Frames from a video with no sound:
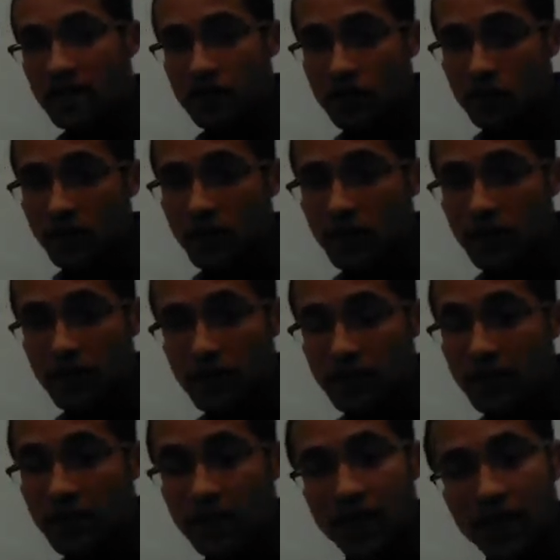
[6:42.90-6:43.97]
to me again,
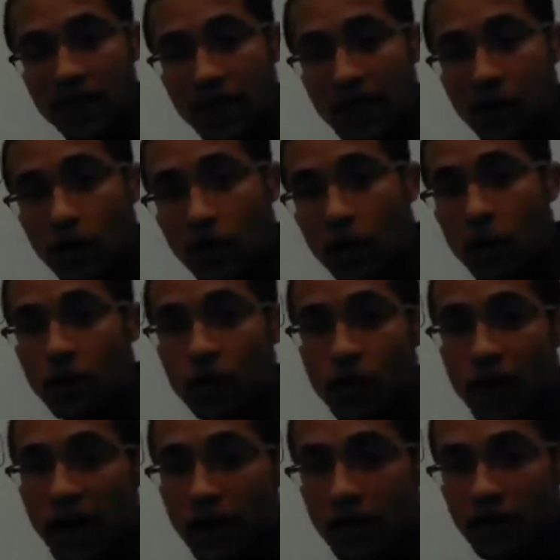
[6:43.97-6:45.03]
and I will help you
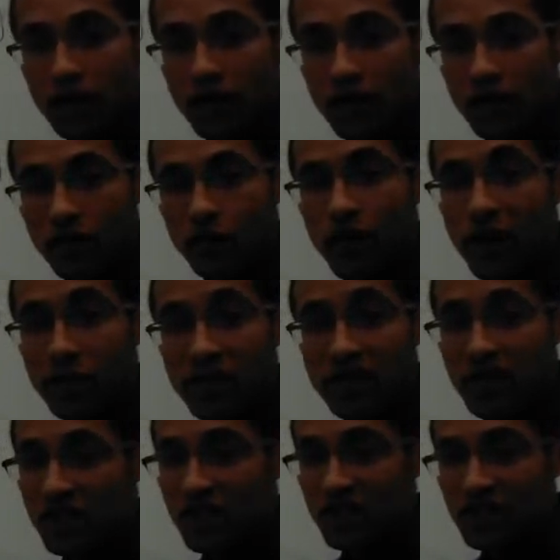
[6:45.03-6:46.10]
out.
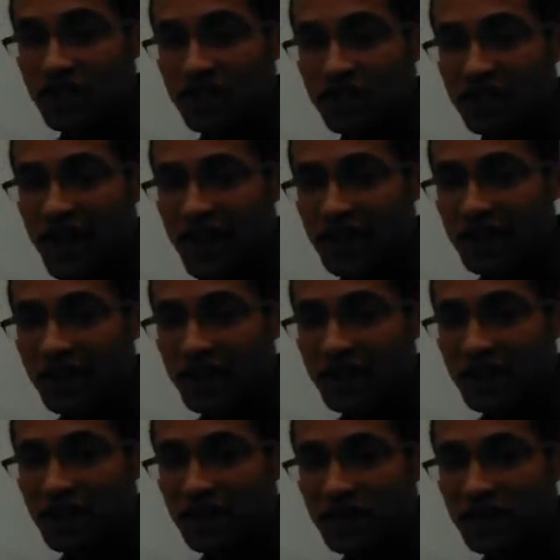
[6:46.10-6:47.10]
Repetition, that's the key.